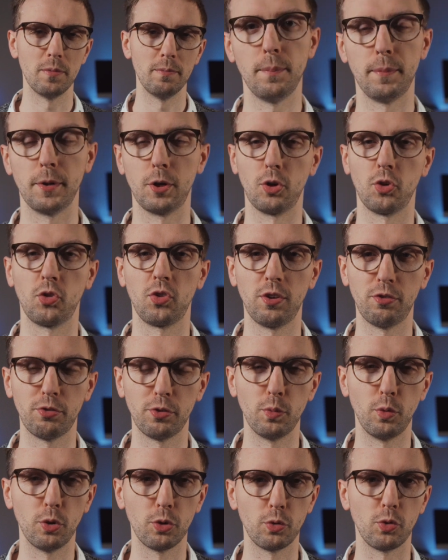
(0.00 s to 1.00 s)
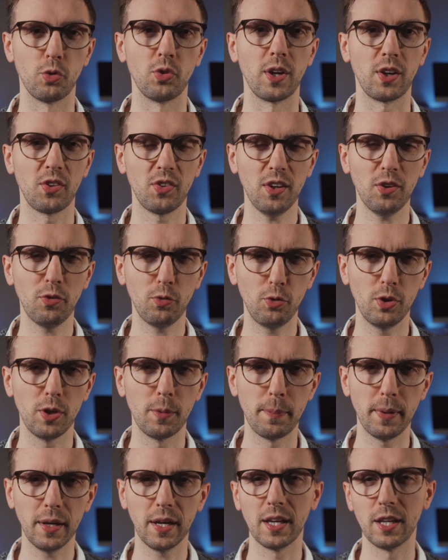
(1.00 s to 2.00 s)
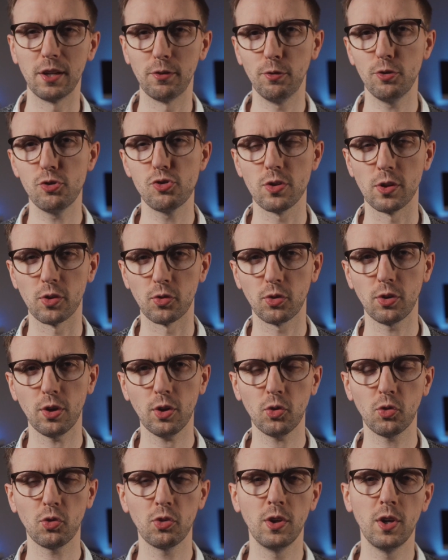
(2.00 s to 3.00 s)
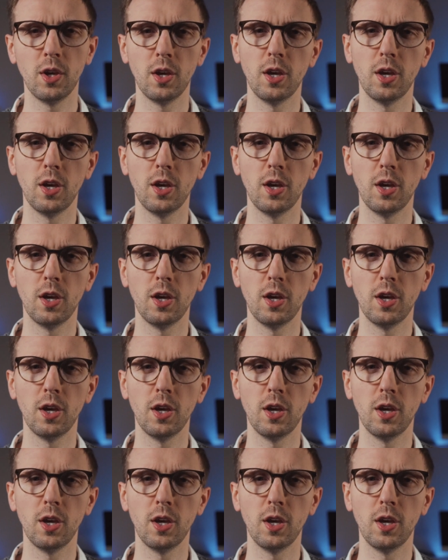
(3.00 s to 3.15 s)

Because if you want to successfully pick individual stocks,